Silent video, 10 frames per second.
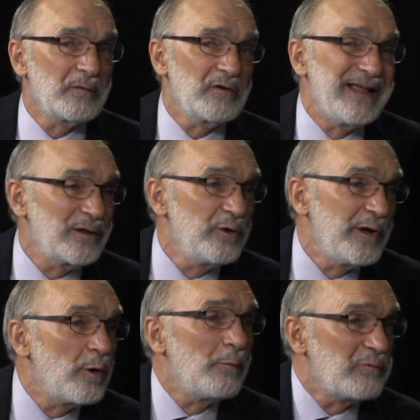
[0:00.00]
including
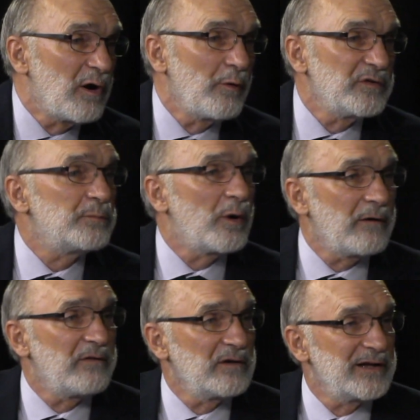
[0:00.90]
home grow as part
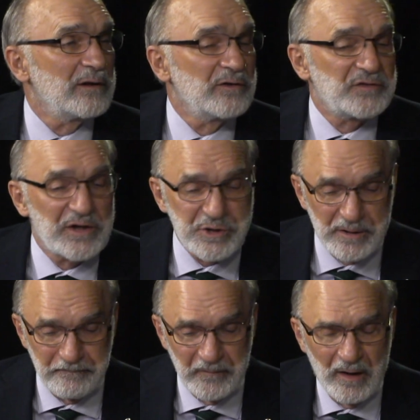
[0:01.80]
of the legalization.